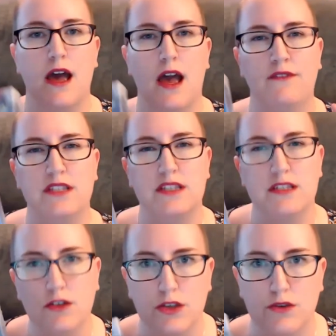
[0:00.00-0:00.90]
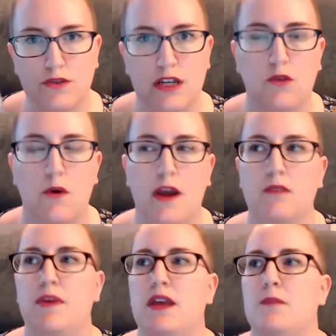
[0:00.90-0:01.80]
I've still used it quite a
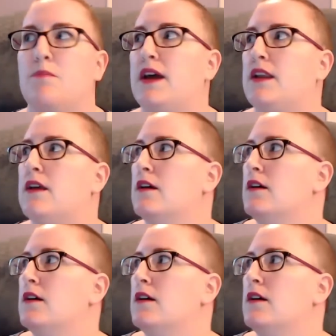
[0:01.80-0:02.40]
bit, but